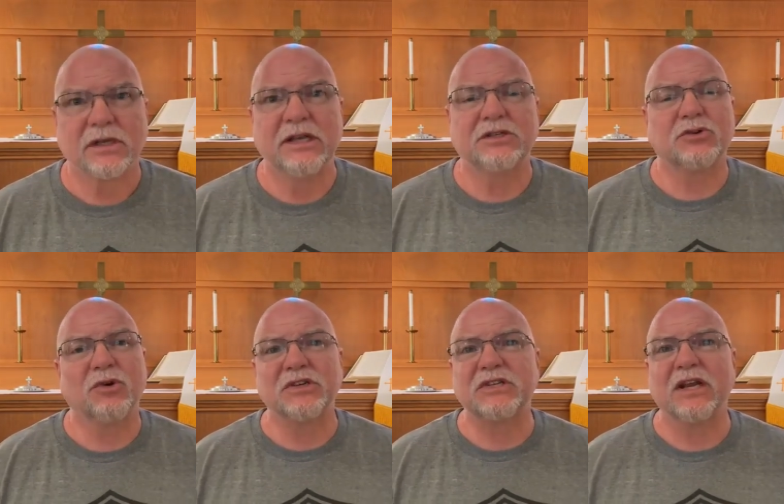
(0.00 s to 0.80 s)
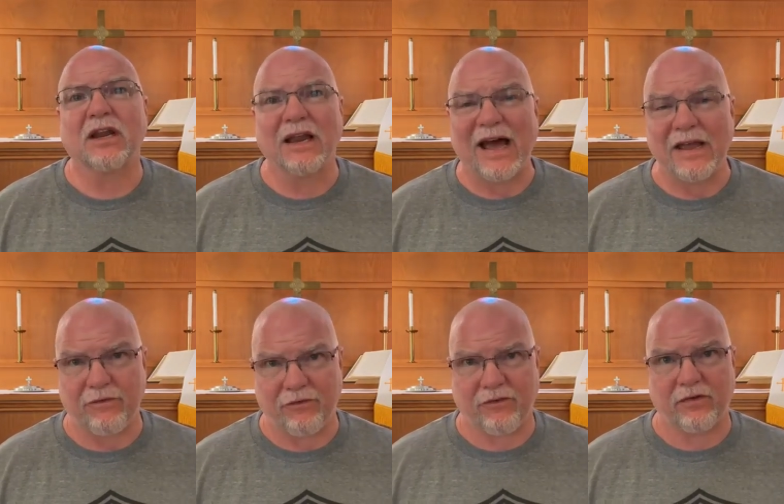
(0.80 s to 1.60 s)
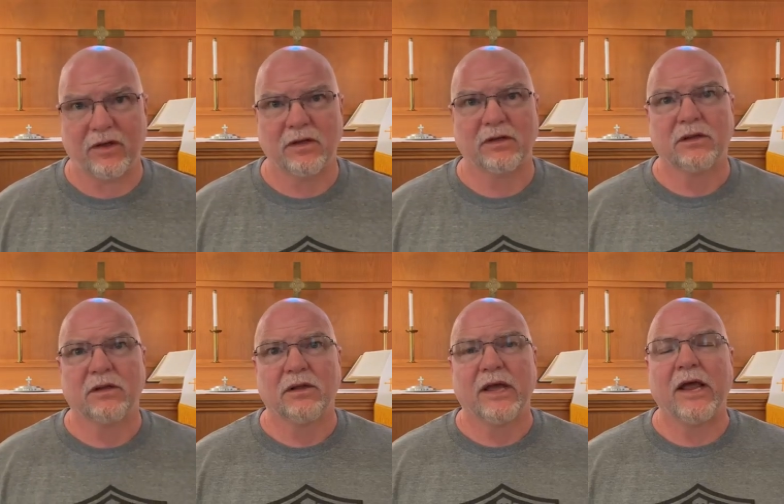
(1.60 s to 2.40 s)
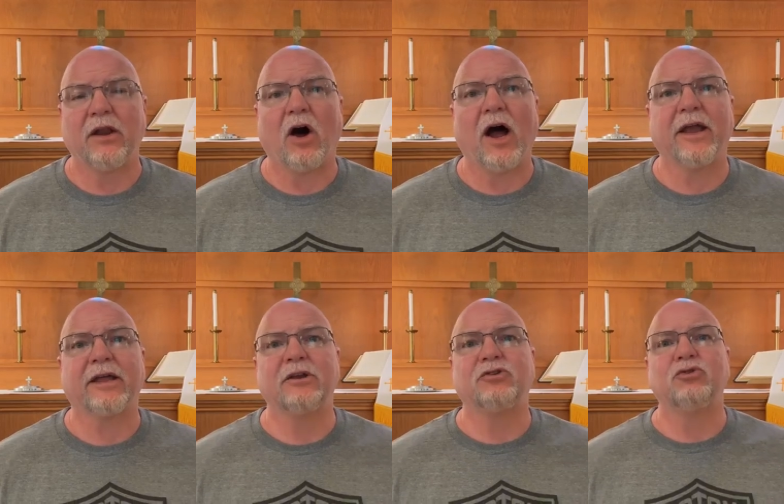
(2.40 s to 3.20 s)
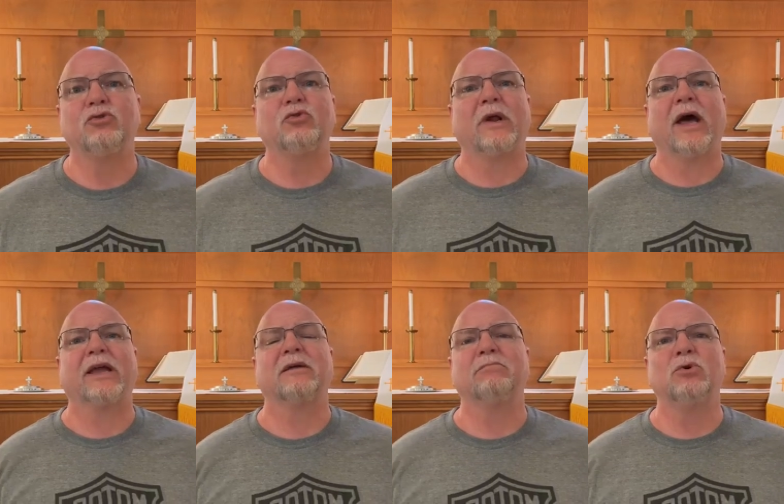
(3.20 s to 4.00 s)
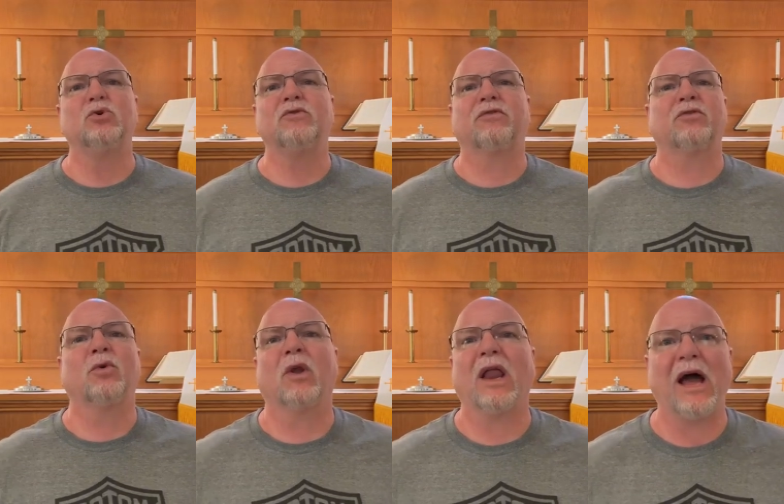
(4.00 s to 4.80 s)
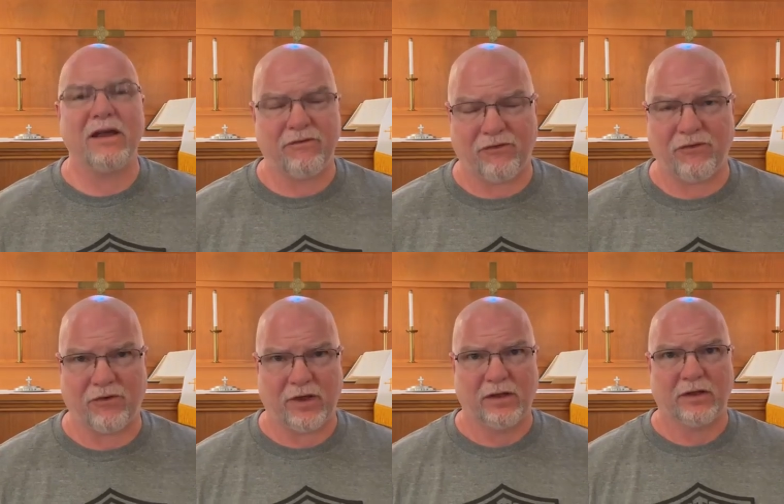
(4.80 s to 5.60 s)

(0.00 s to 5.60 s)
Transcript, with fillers: He's addressing life and I can do and I can move through life